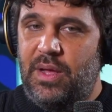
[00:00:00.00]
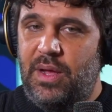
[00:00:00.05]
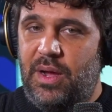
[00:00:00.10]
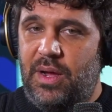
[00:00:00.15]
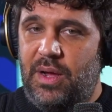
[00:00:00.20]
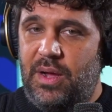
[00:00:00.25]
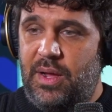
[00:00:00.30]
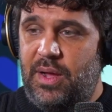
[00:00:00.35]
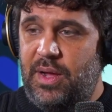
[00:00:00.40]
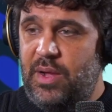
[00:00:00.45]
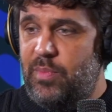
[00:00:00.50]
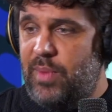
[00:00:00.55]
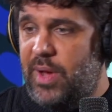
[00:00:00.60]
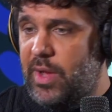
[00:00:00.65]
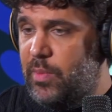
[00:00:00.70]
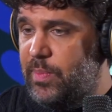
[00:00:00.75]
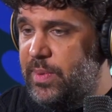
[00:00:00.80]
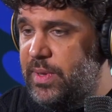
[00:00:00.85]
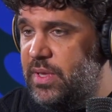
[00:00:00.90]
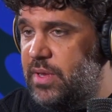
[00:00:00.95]
In
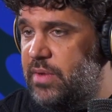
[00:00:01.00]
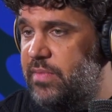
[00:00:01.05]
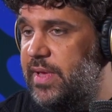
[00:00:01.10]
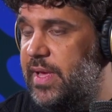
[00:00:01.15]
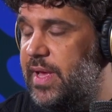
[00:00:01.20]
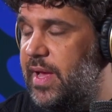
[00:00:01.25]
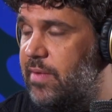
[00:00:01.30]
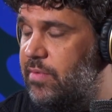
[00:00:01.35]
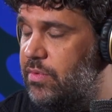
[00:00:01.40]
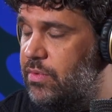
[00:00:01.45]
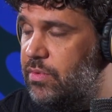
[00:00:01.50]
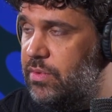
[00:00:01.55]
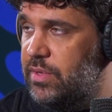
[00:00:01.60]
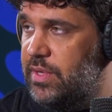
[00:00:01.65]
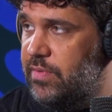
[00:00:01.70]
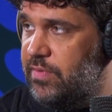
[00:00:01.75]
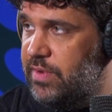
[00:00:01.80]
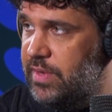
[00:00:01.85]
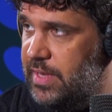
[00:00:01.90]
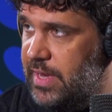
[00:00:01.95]
my opinion, we have 2
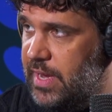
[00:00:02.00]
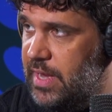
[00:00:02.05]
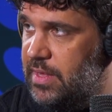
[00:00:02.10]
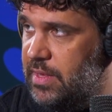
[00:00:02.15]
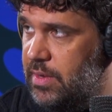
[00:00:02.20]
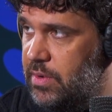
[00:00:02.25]
different